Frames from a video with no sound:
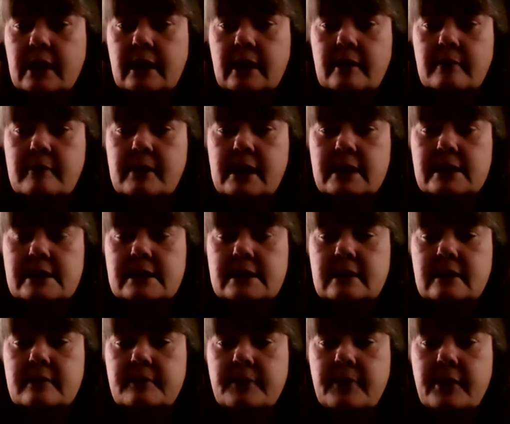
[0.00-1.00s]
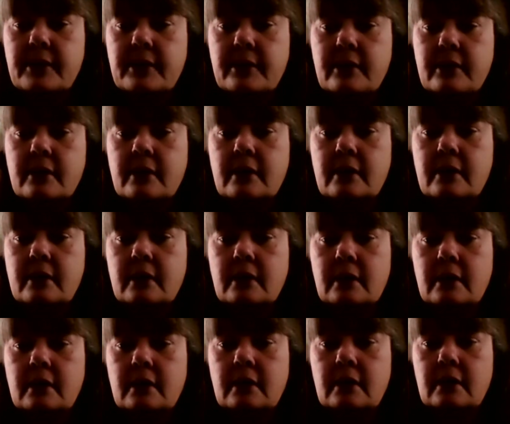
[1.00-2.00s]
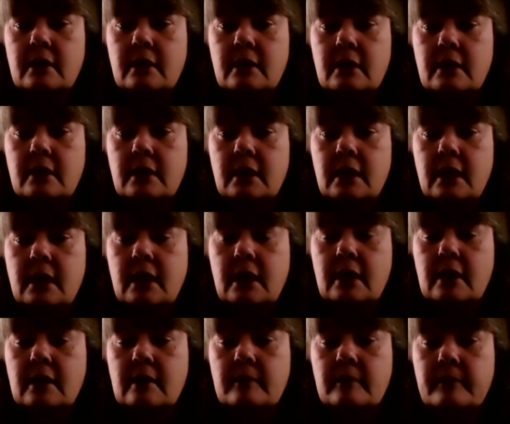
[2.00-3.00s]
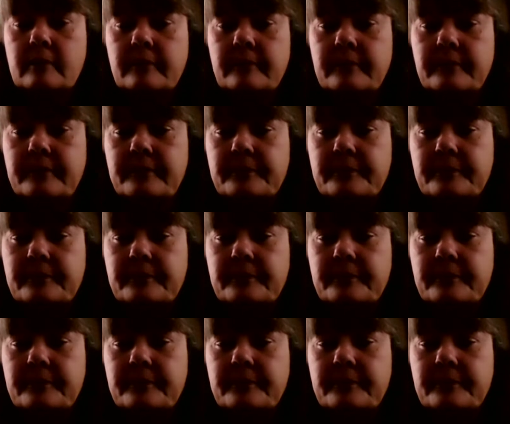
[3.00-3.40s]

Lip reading: can get medicine up there. And